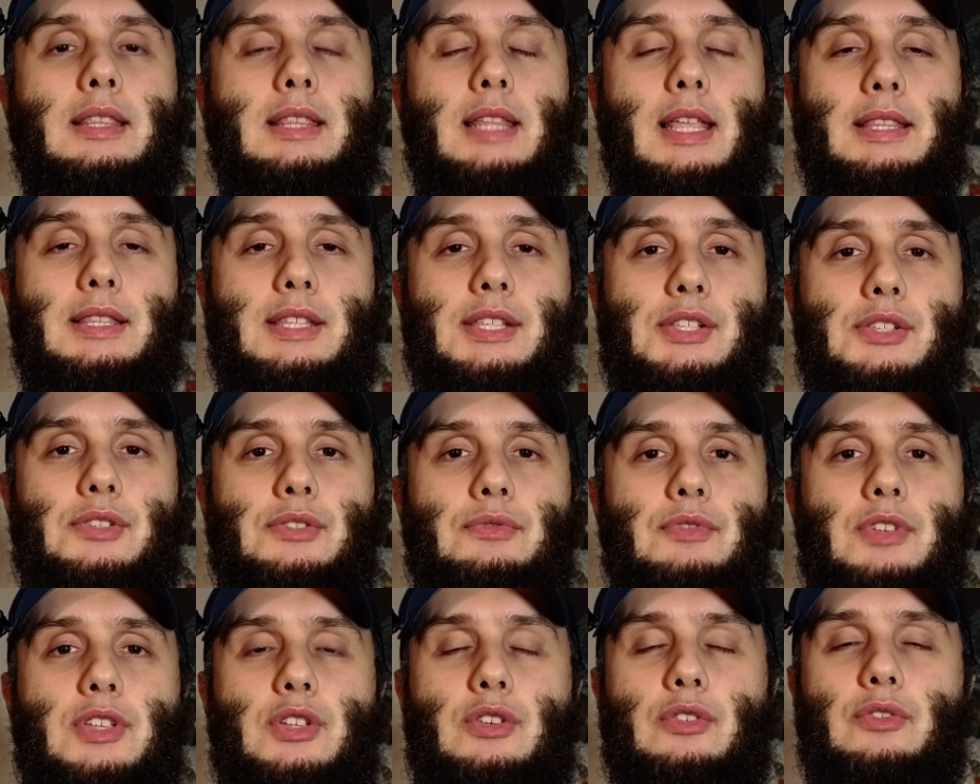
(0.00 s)
that
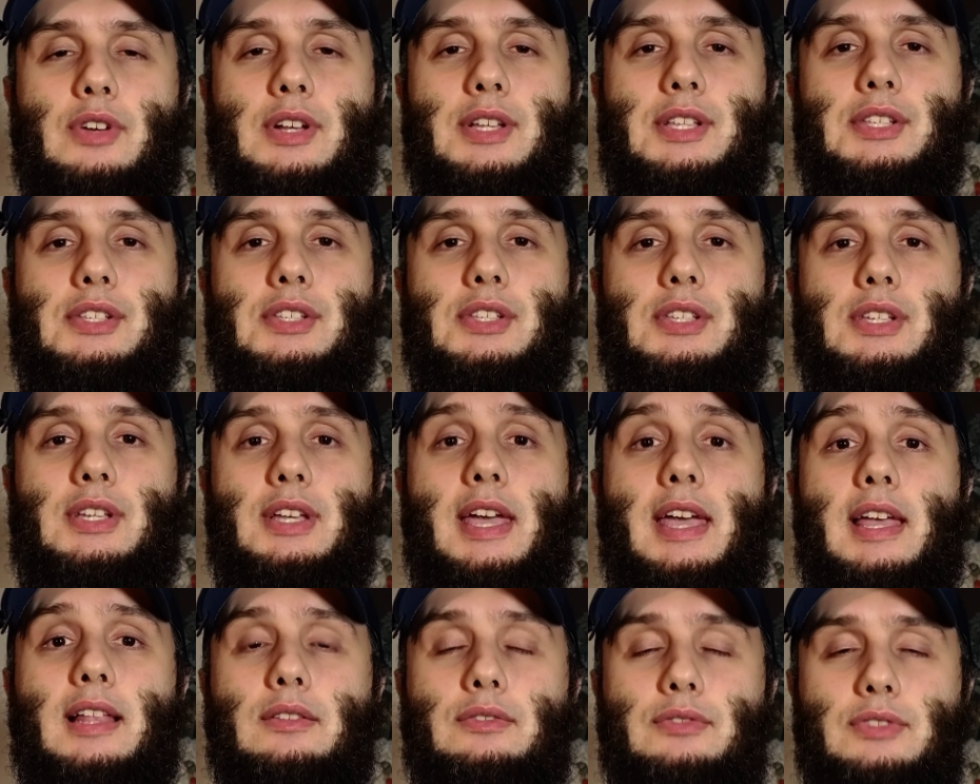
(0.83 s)
this video was
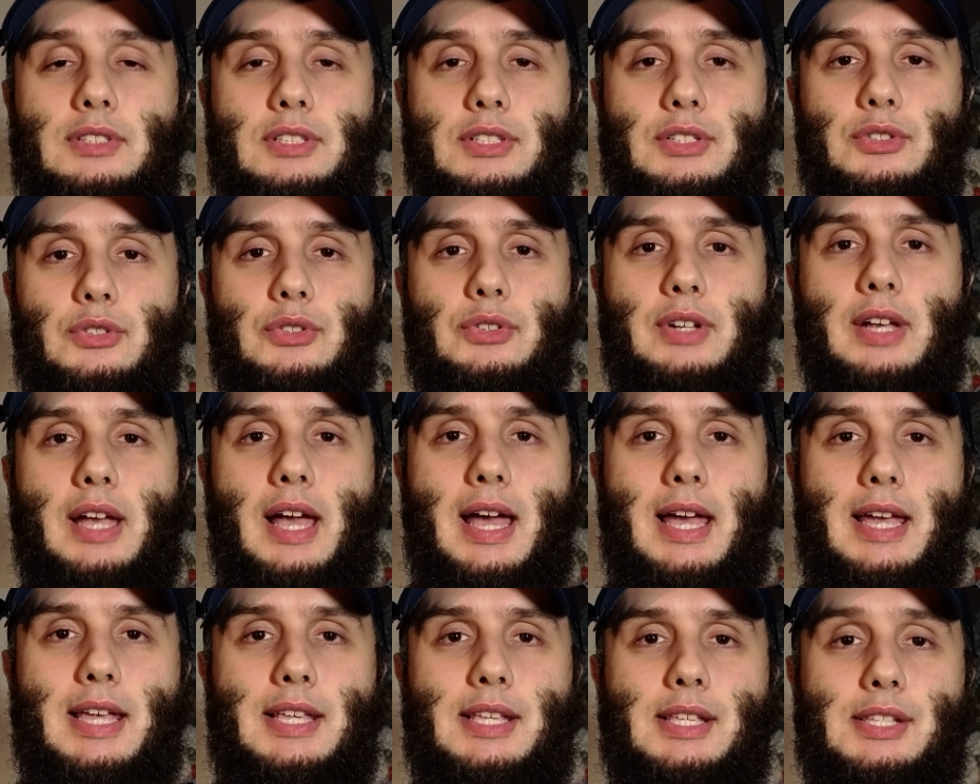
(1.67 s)
helpful to you
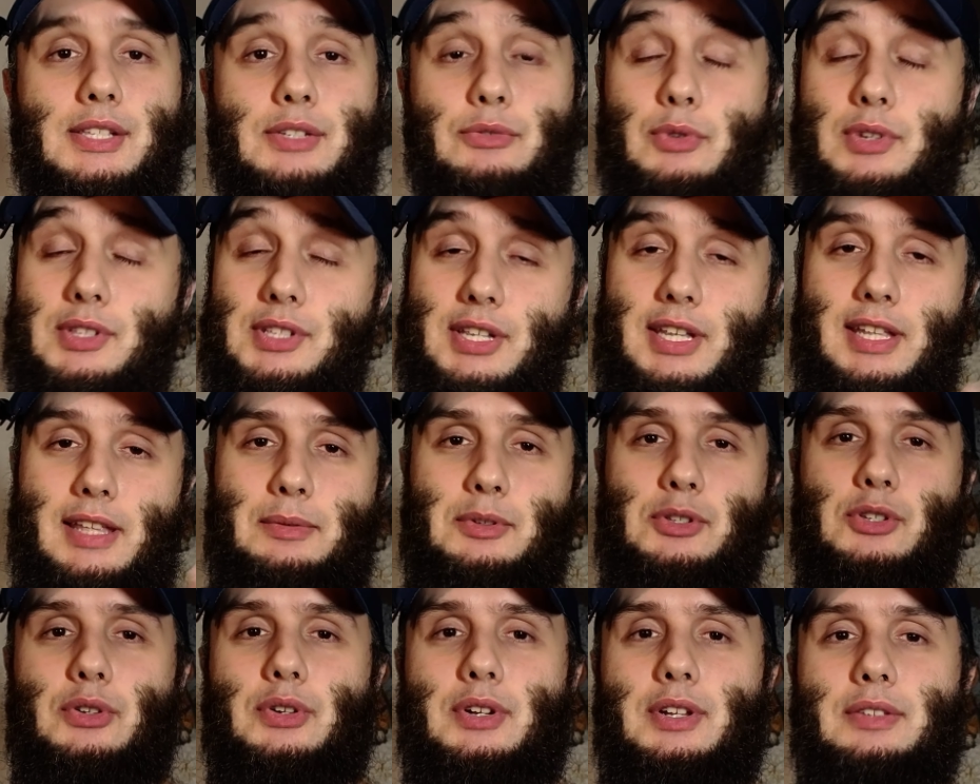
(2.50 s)
guys. And once again,
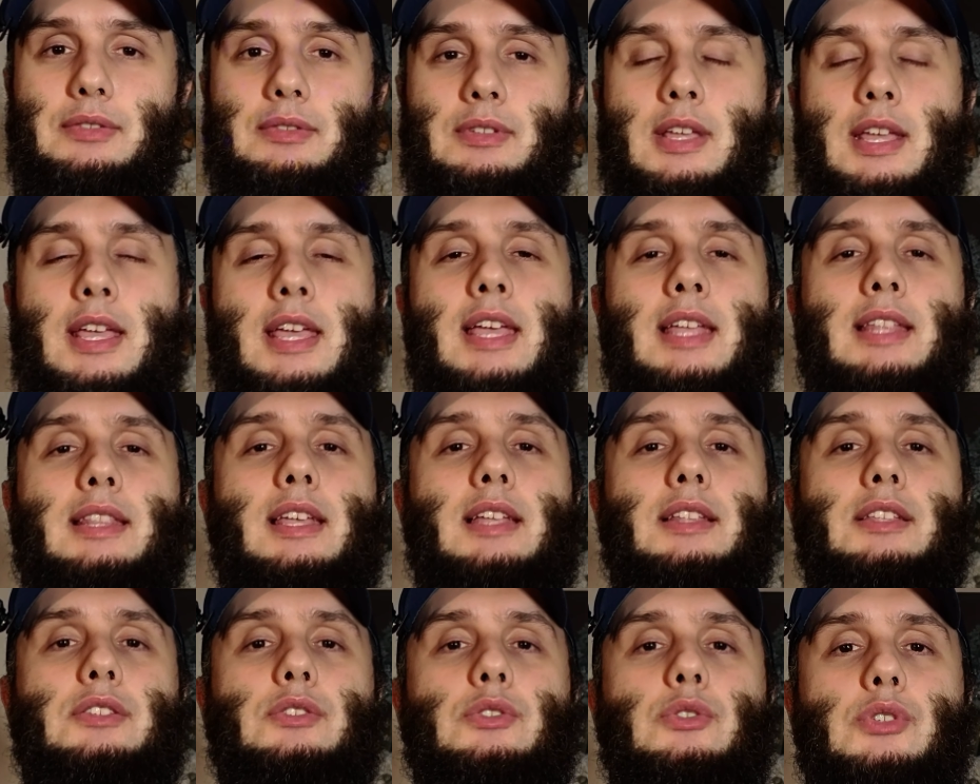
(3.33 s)
I'm sorry
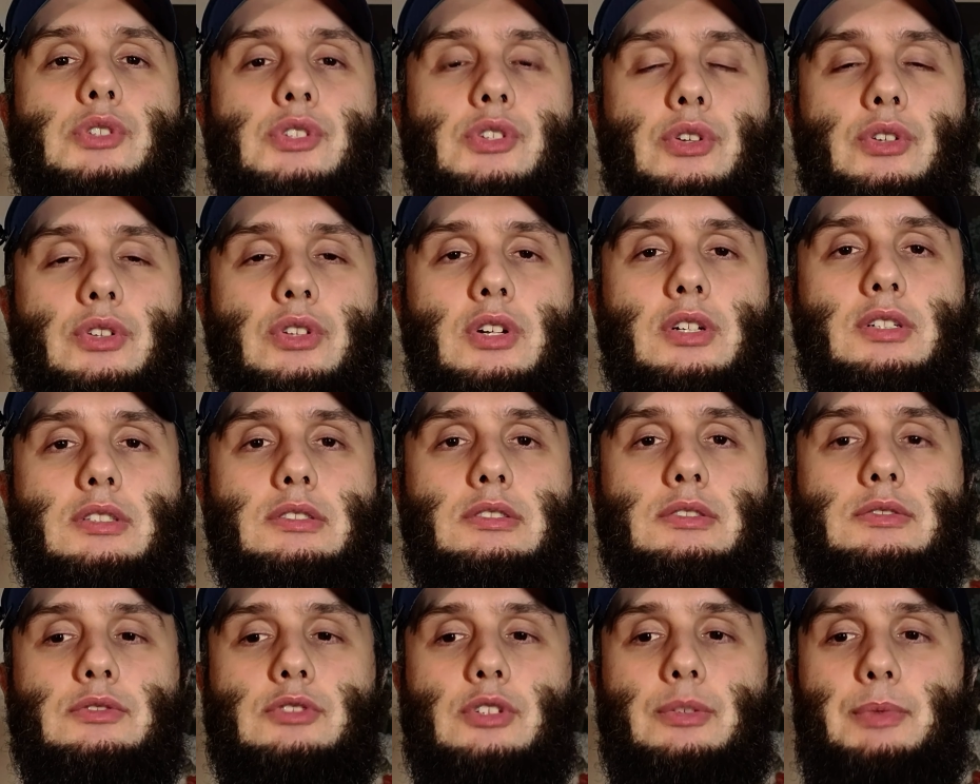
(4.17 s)
that it took so
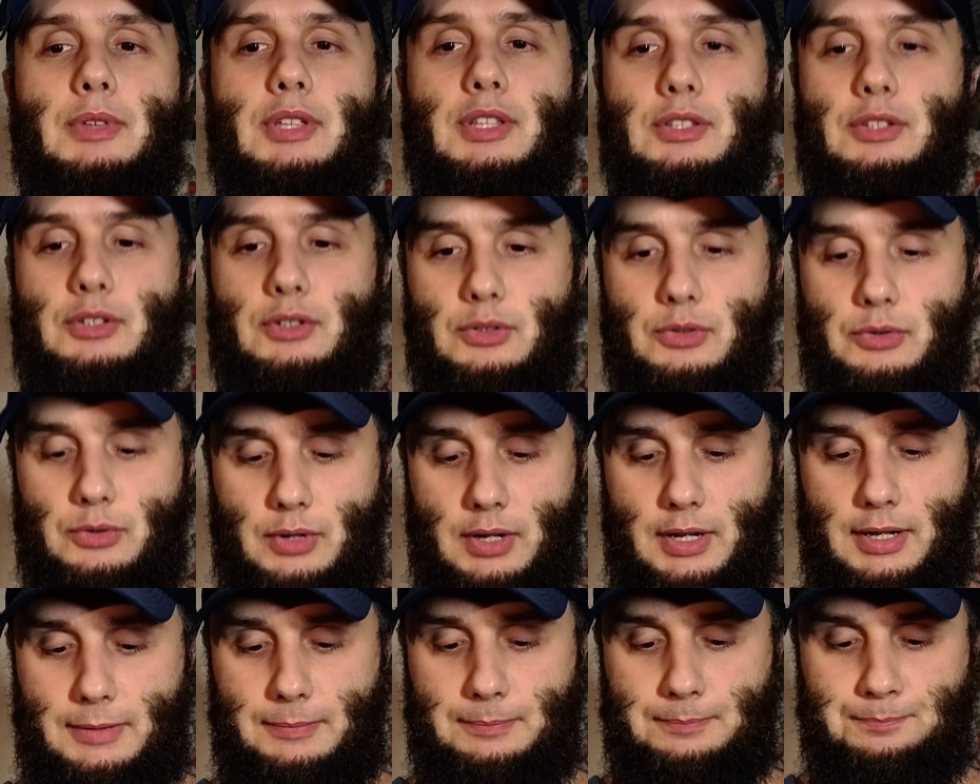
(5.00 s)
long for me
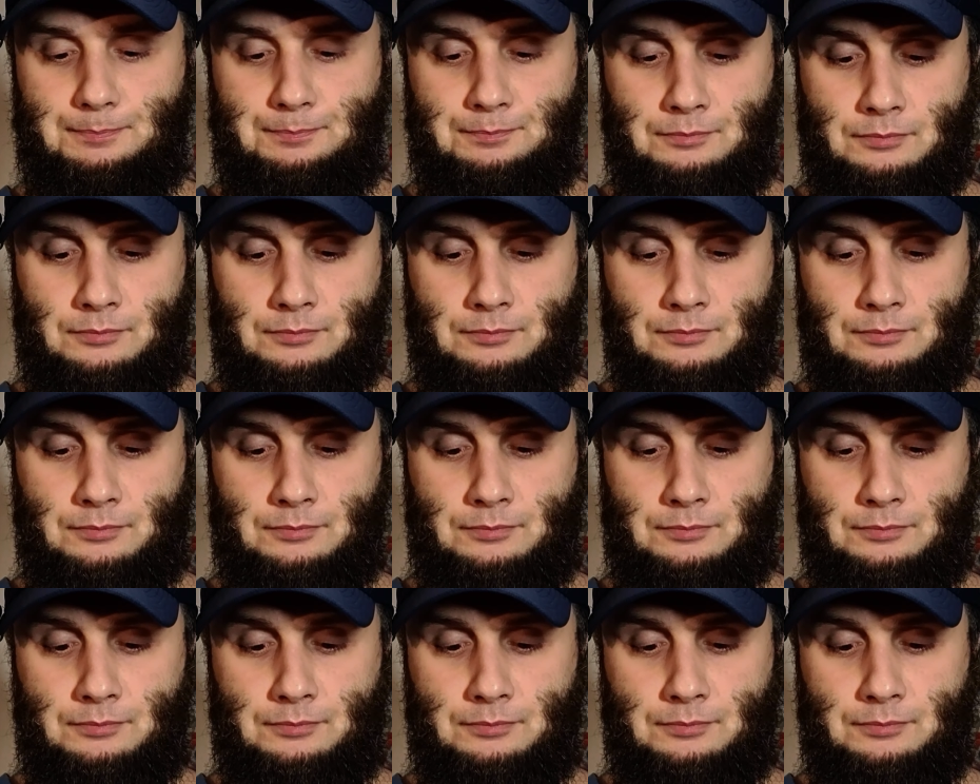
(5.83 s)
to